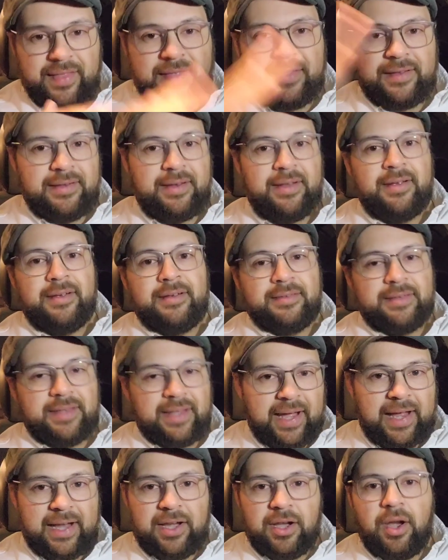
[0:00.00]
and then
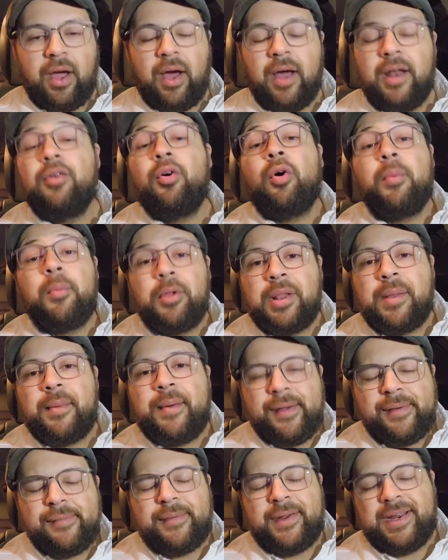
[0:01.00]
they get a
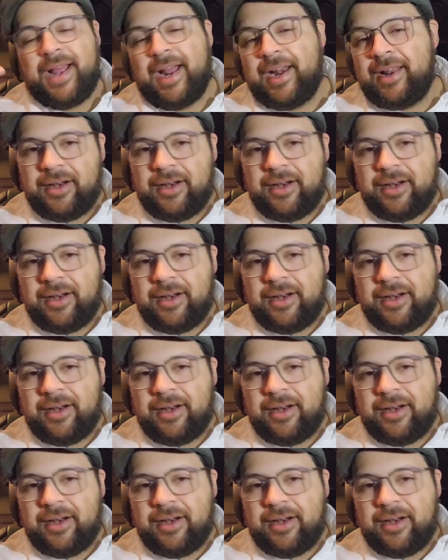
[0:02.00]
normal amount of money.